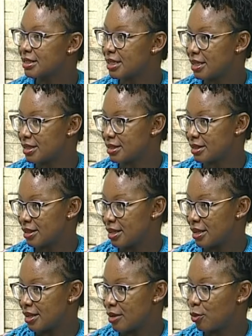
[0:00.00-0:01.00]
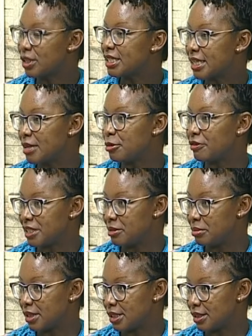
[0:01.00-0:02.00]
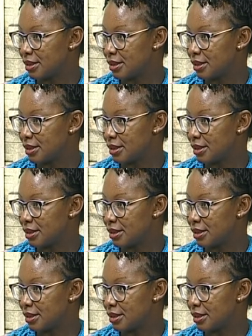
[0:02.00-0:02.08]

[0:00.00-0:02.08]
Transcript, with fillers: case what is the aim of a team building?